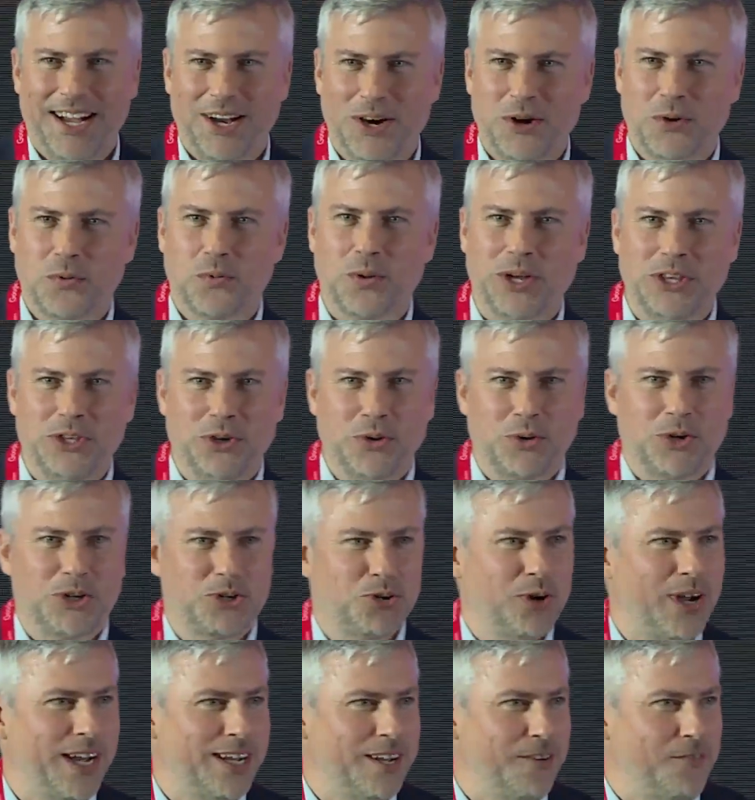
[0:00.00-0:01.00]
when you were
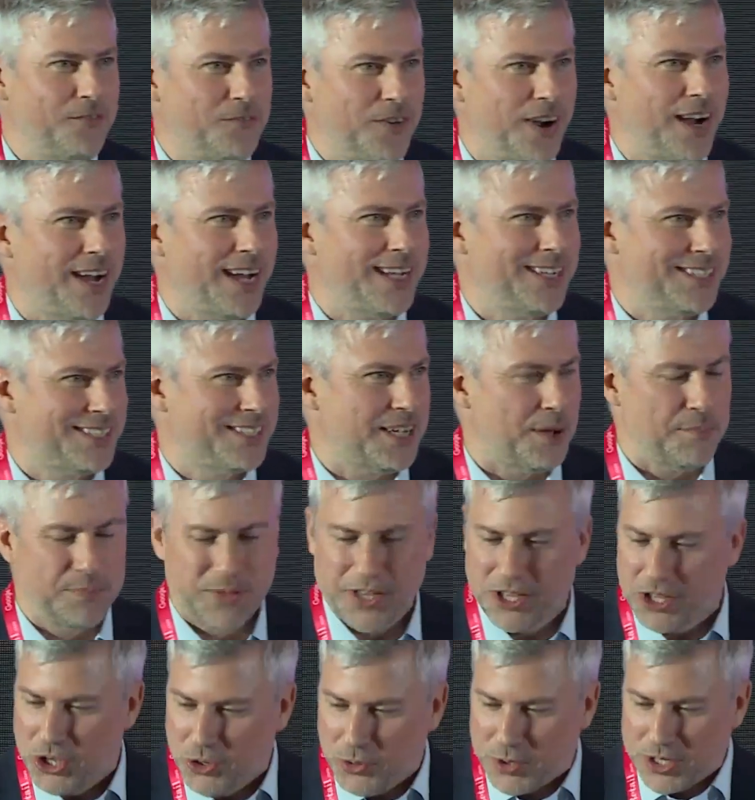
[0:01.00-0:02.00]
trying to find
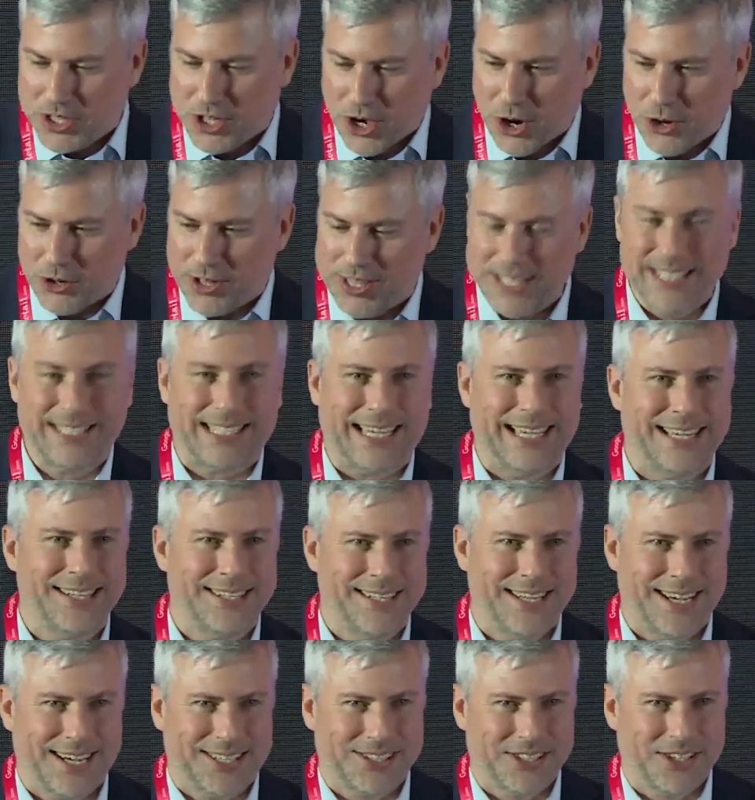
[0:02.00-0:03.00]
something, you would go to these
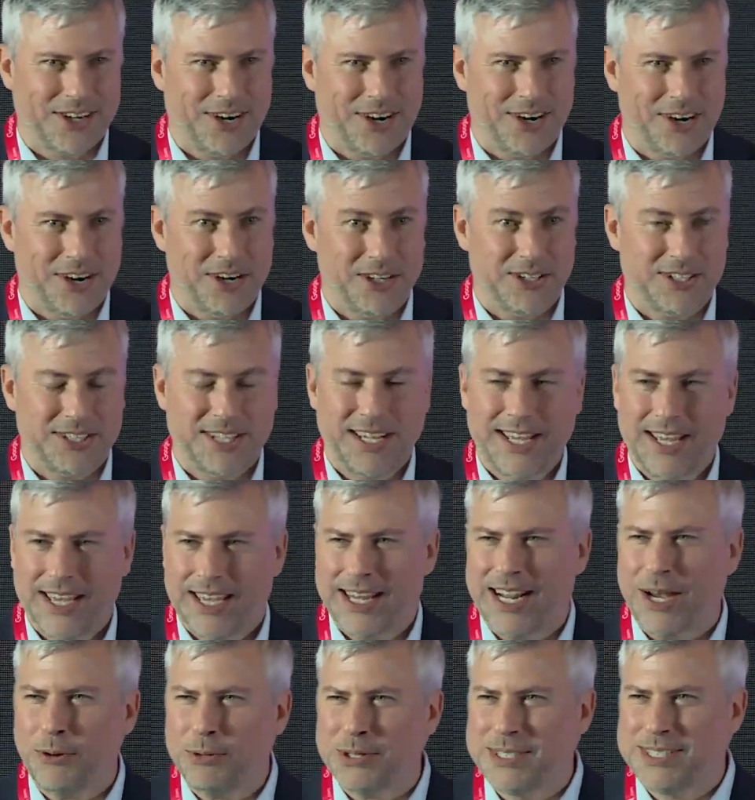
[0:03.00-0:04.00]
index cards. And
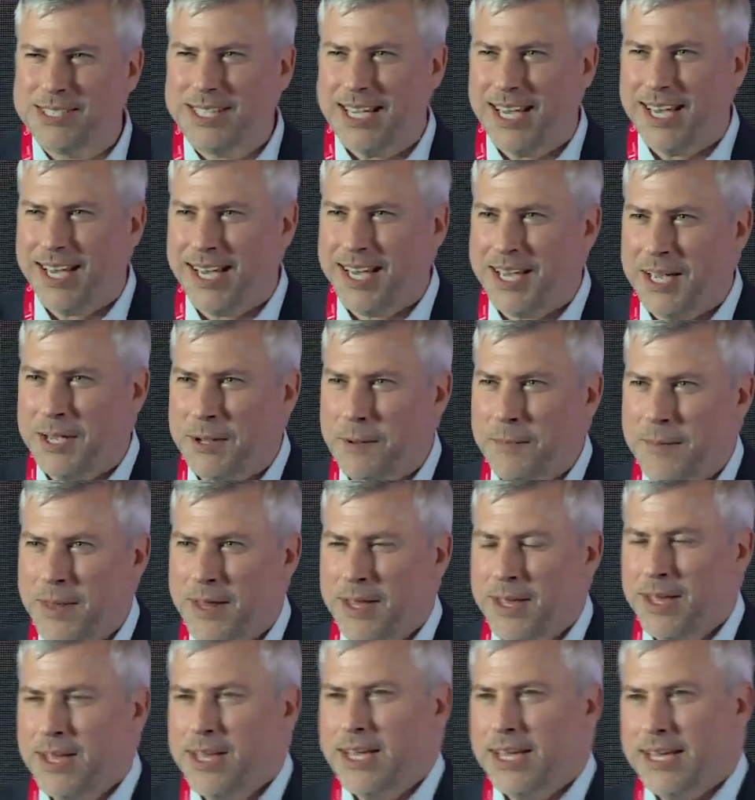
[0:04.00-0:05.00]
I would say
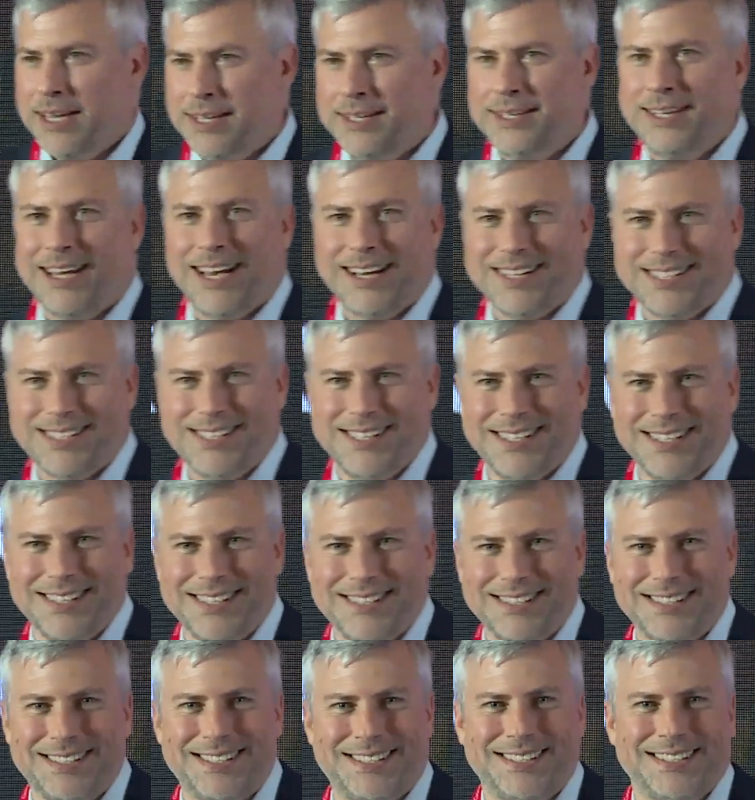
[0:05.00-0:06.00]

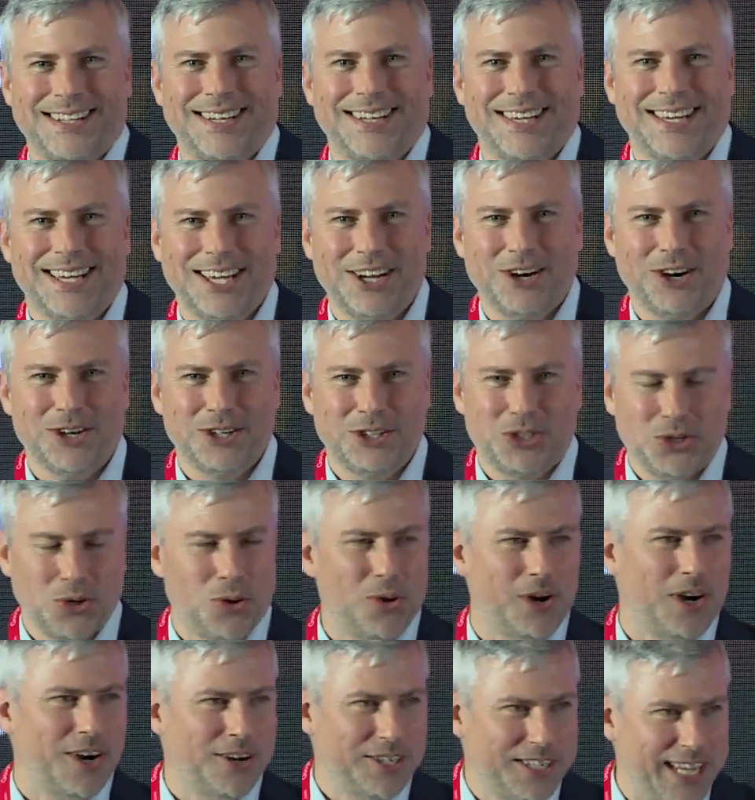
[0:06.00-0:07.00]
indexes in
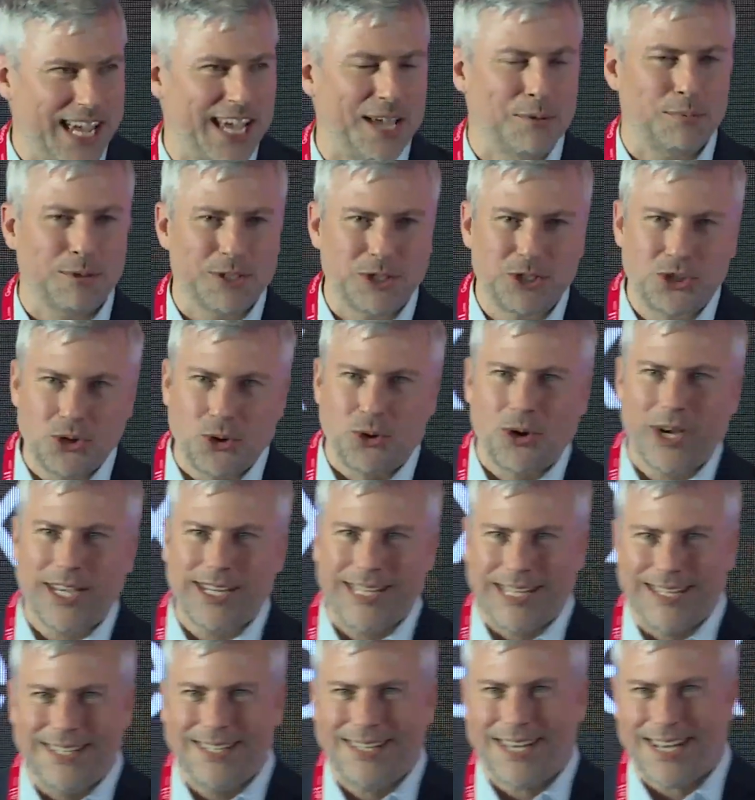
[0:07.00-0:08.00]
our table join
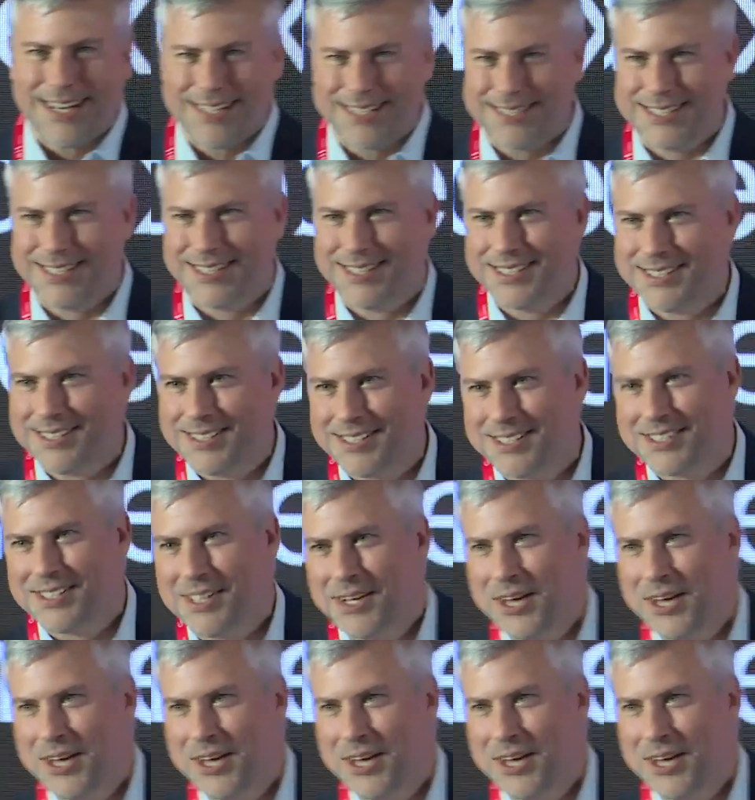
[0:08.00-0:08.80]
indexes